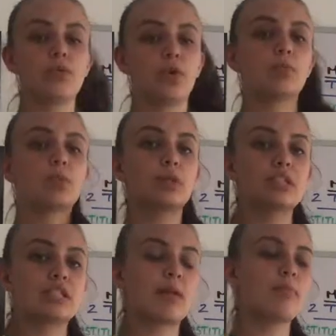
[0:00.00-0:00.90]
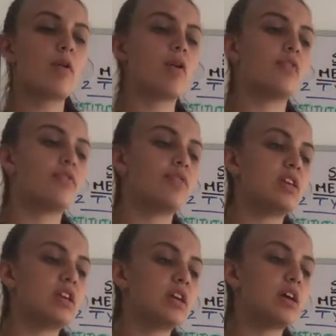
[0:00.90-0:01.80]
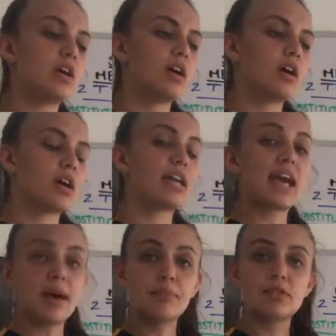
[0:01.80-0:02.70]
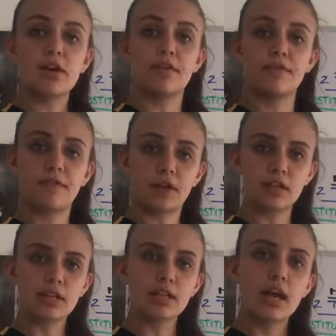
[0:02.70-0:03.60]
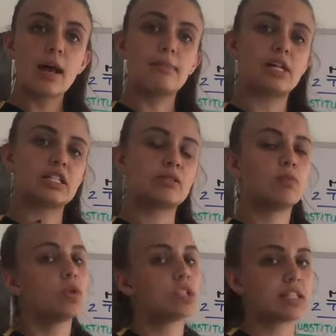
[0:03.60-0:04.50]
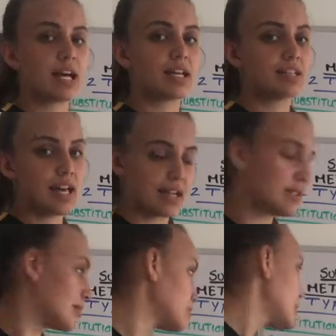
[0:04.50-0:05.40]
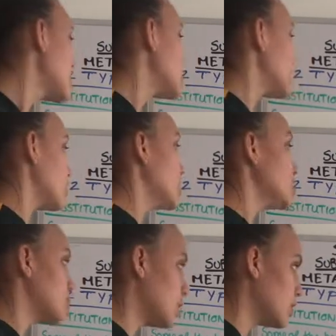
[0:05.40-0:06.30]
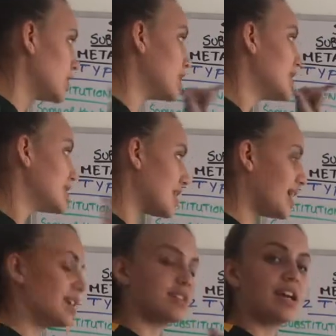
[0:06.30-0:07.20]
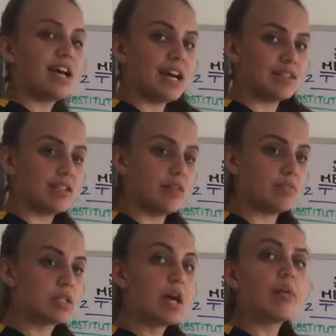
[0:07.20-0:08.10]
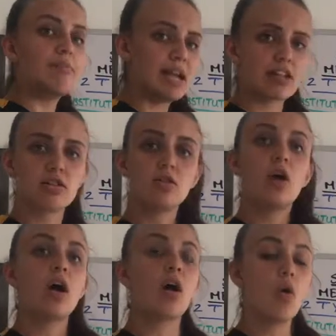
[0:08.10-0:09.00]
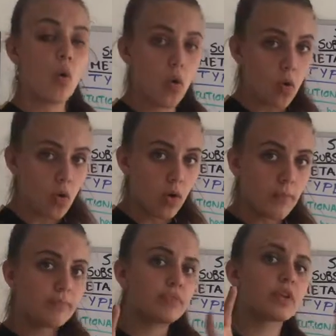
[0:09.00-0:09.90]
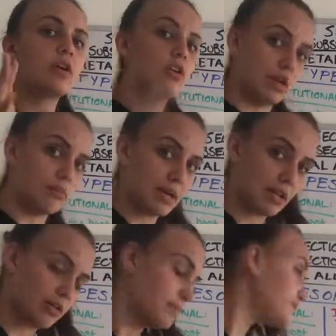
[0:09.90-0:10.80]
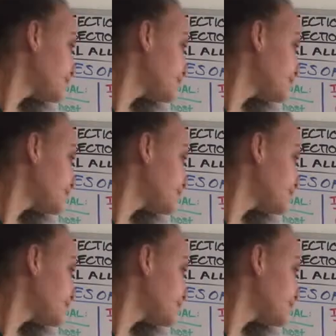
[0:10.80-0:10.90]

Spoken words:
formed when some of the gaps are filled by smaller sized atoms. So smaller sized atoms, metal or non-metal.